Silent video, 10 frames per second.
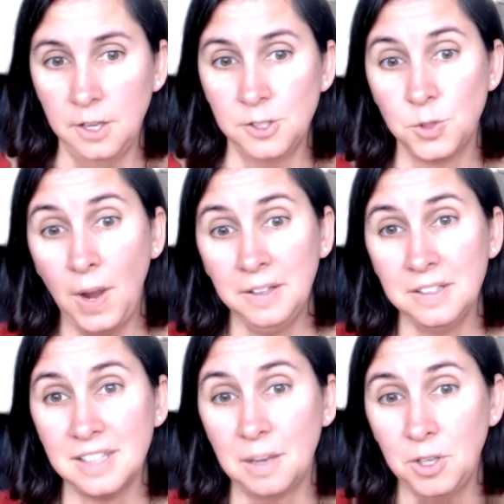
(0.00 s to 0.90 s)
So
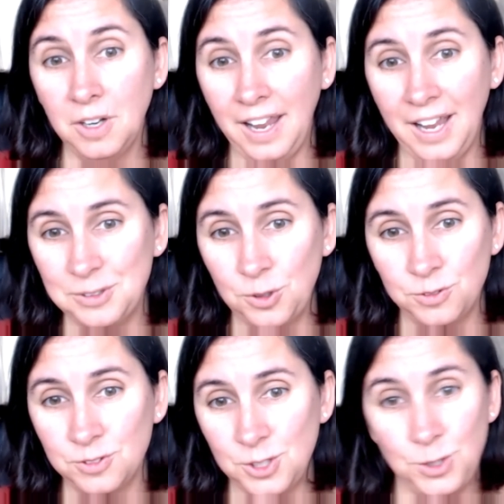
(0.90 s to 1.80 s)
Alice, I'm going to hand it
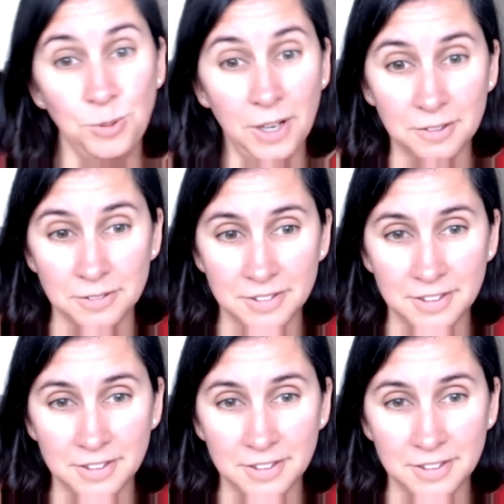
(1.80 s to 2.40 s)
over to you now.